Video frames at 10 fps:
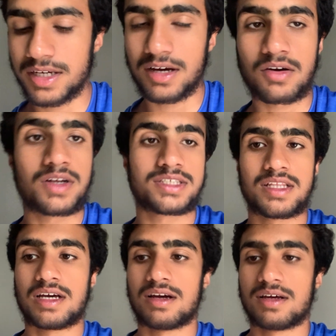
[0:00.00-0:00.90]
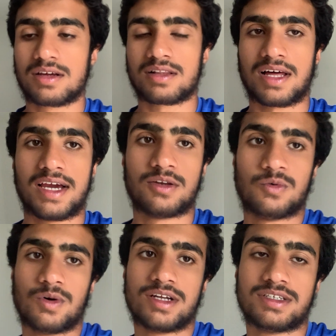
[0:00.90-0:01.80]
I gotta send that client
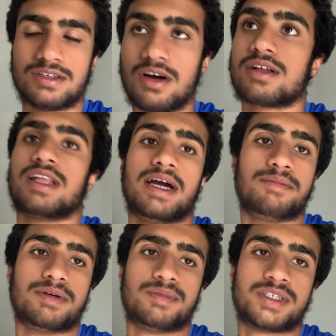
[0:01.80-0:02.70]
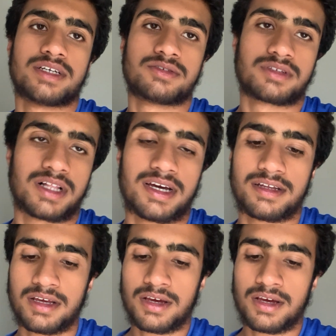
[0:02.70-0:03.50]
not client but potential client